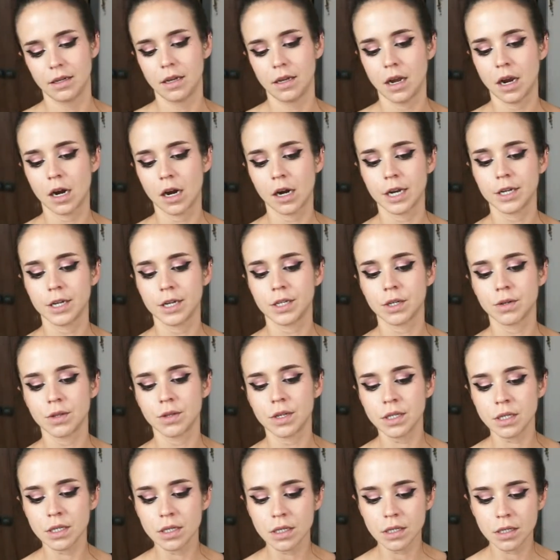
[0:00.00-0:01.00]
All right. So
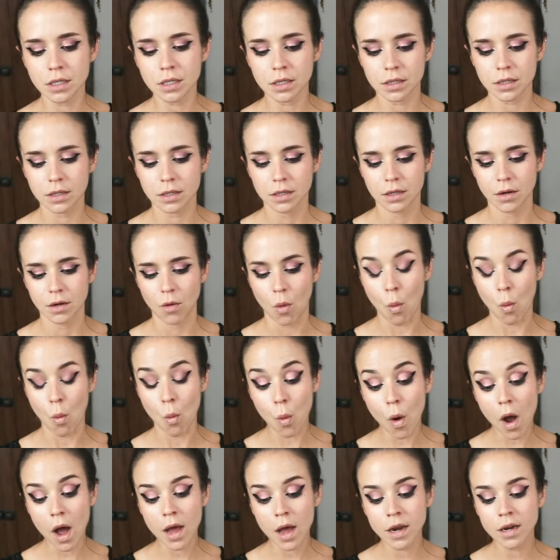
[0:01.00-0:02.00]
this is
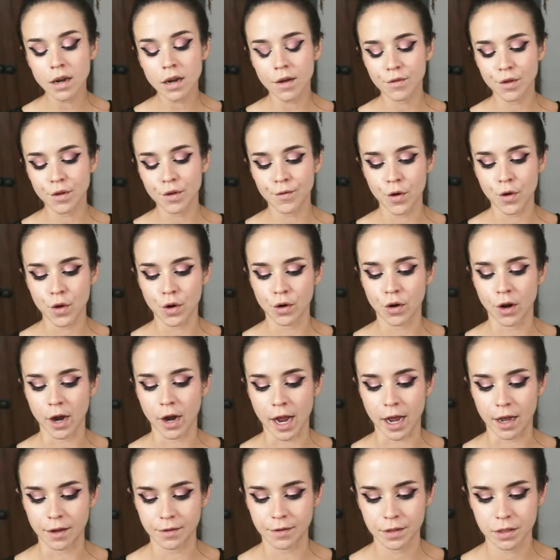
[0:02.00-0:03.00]
one of the
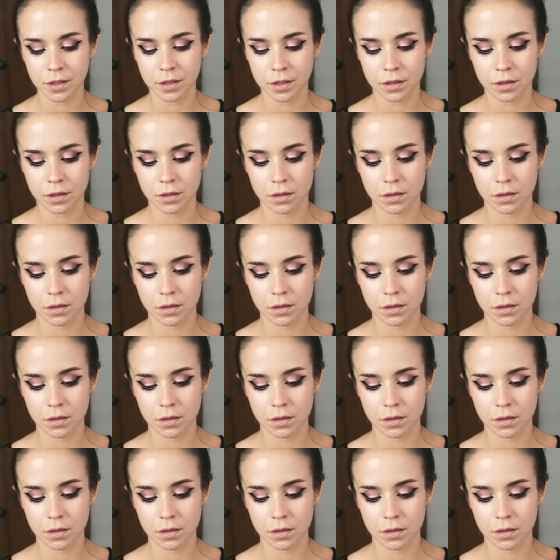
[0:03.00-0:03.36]
photographs.